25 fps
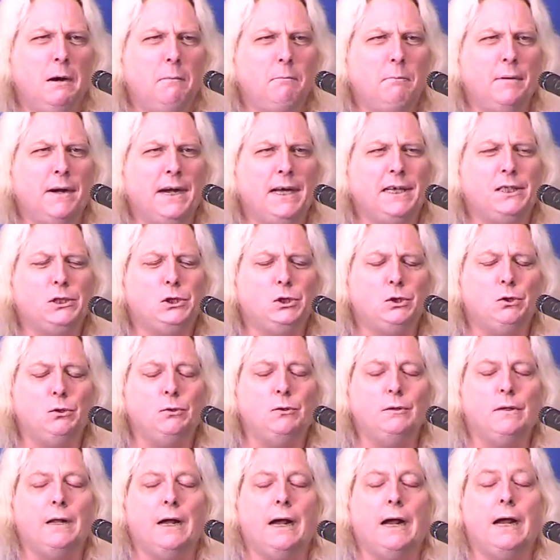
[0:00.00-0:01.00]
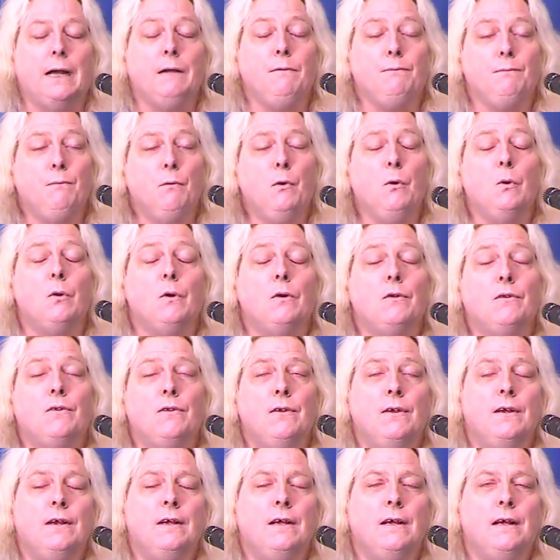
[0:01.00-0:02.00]
by July
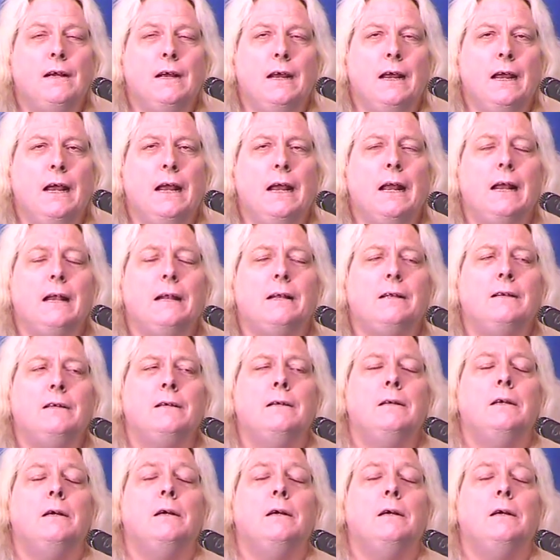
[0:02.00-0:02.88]
4th at